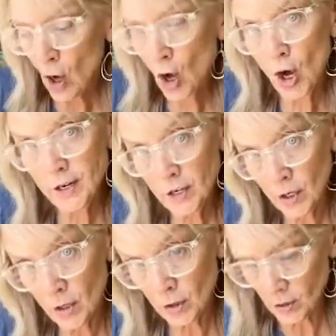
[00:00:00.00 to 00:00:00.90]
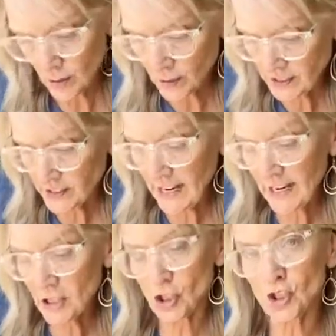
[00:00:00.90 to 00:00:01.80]
on the
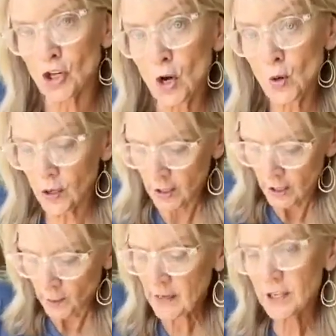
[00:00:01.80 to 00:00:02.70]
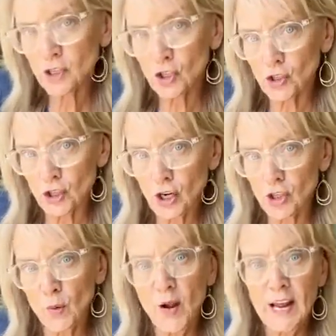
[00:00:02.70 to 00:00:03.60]
second stroke because you'll
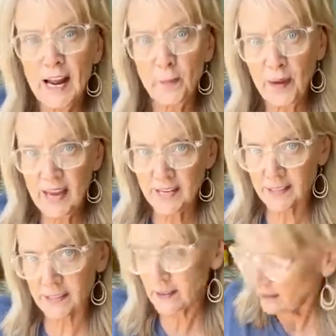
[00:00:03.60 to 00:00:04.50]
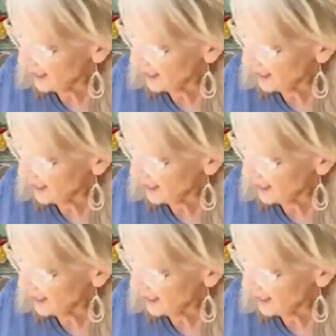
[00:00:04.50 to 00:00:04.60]
start to run out of paint.